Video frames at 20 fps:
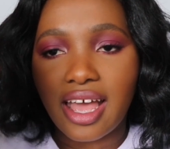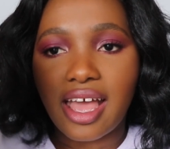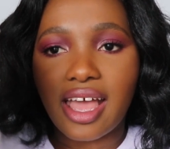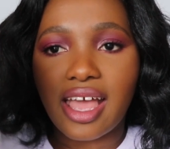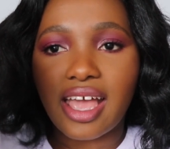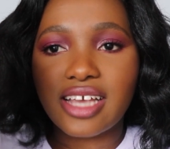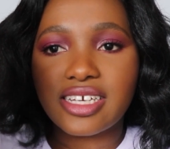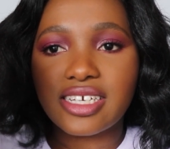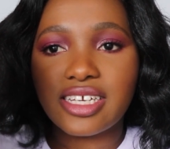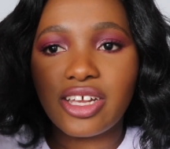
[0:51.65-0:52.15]

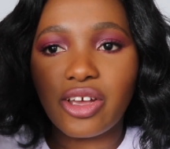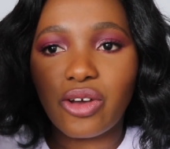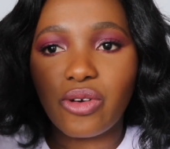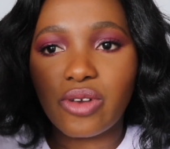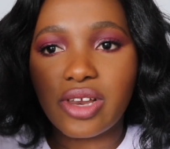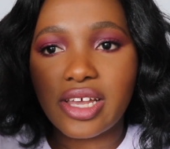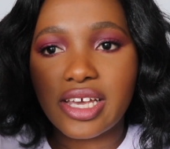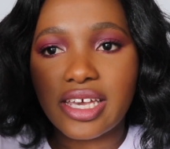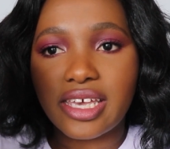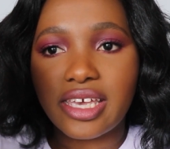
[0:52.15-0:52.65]
I actually
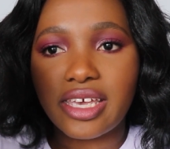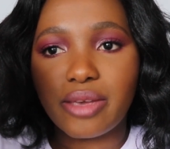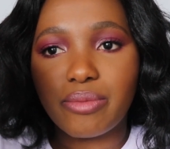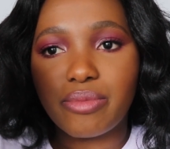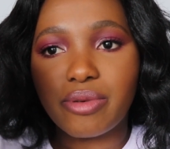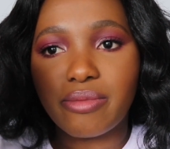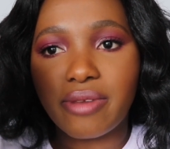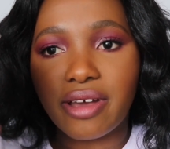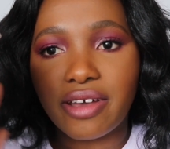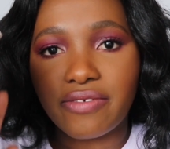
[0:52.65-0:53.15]
only
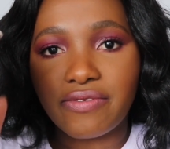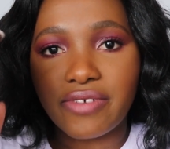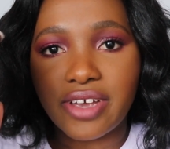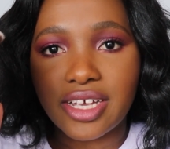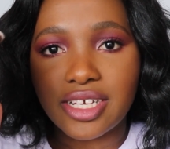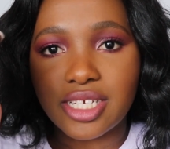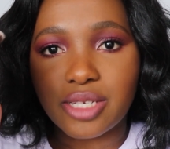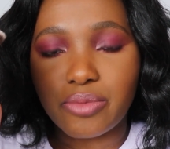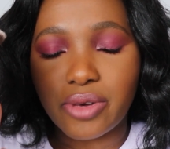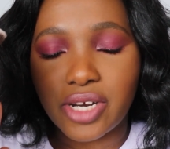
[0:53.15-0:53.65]
keep my
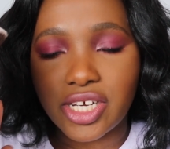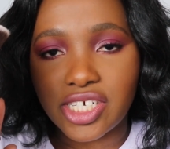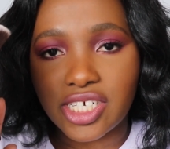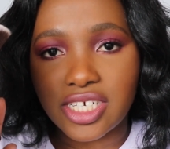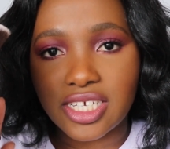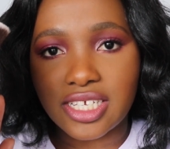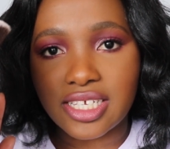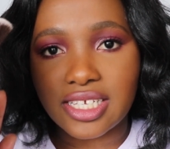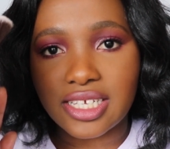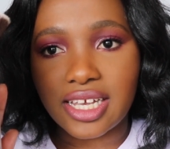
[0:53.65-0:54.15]
face
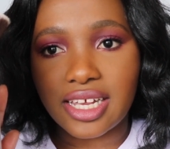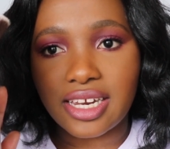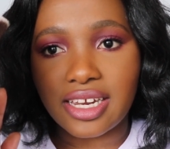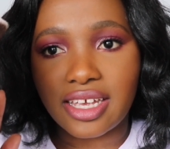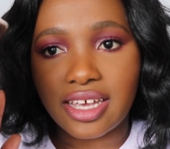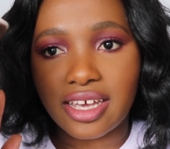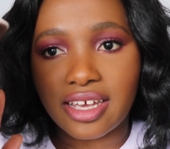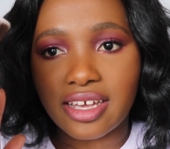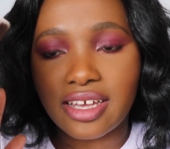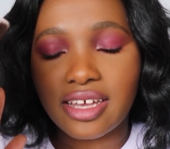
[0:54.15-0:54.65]
brushes in
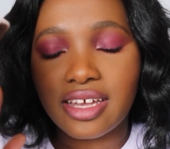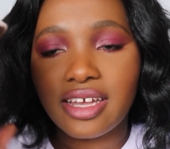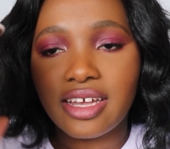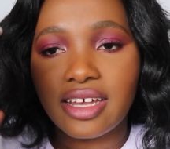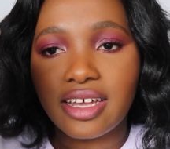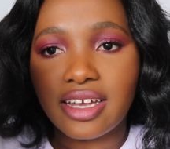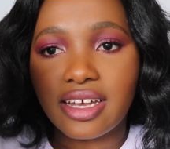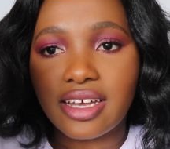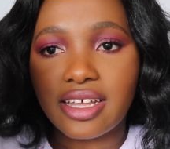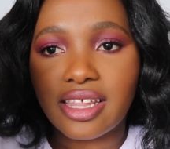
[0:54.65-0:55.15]
here,
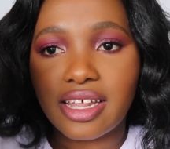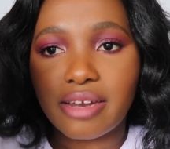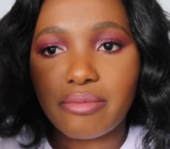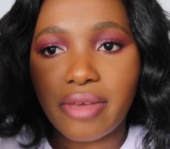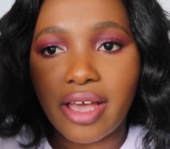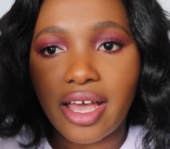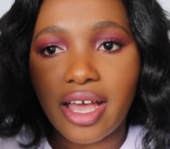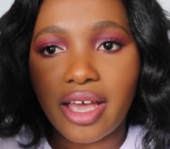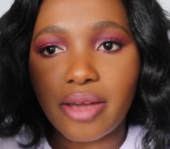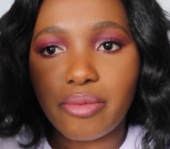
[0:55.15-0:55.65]
and then
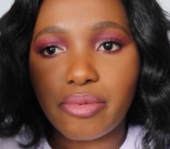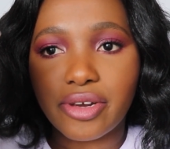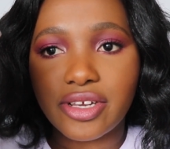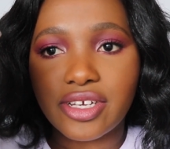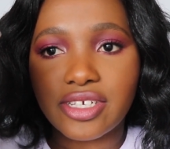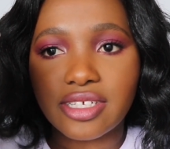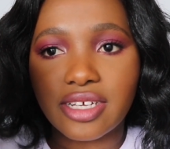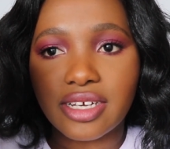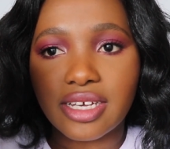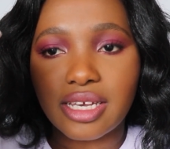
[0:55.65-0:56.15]
my eye
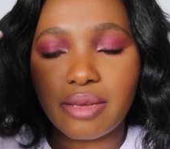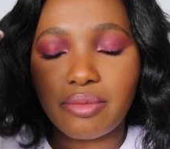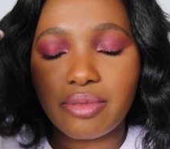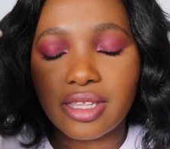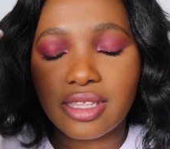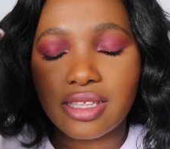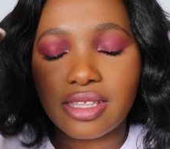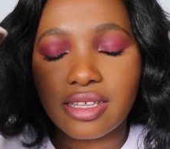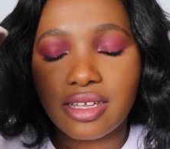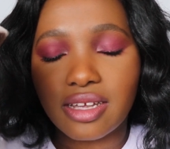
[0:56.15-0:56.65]
brushes
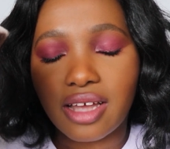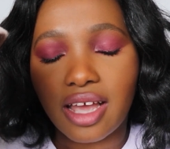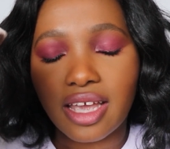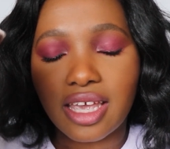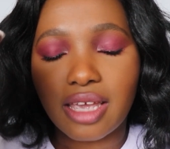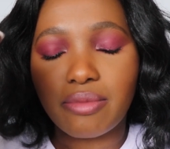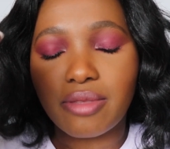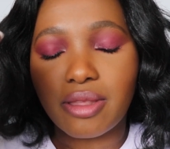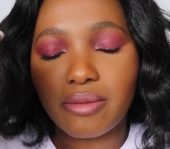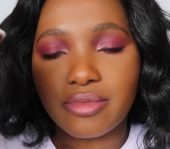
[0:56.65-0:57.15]
I
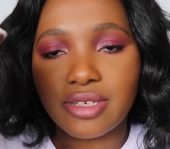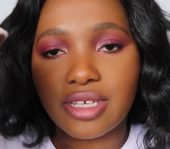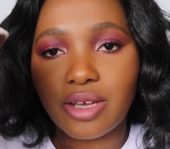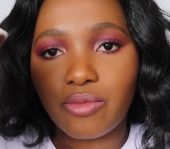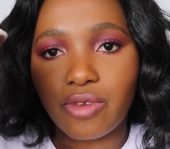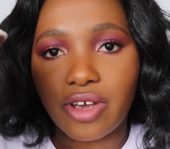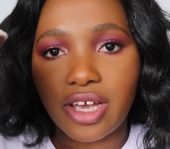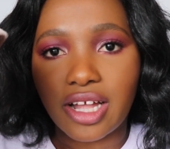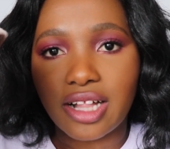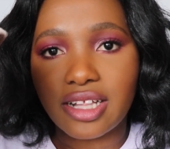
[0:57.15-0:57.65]
keep them
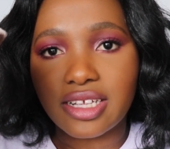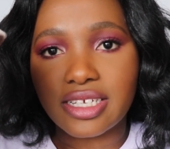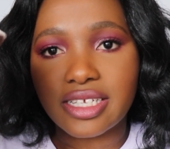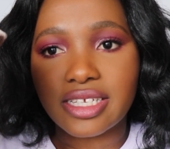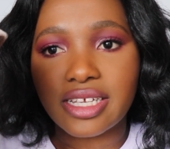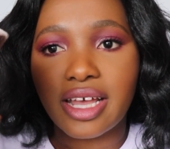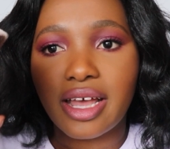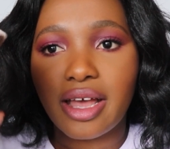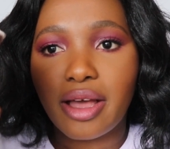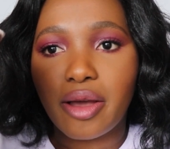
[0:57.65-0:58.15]
somewhere else.